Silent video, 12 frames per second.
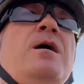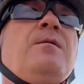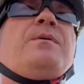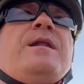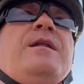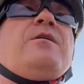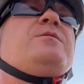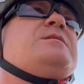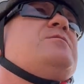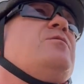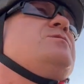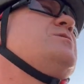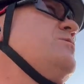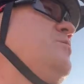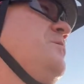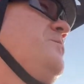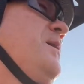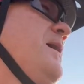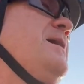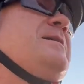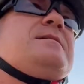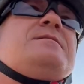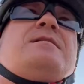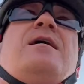But I know it's not to do with my
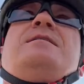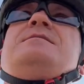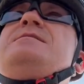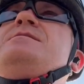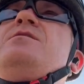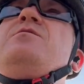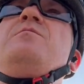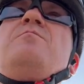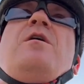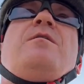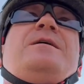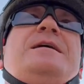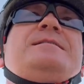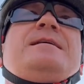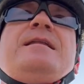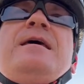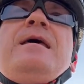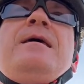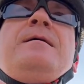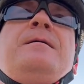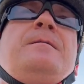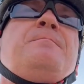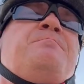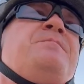exercise, it's to do with what I'm eating.
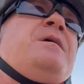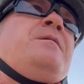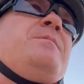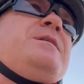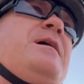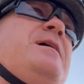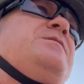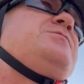My diet's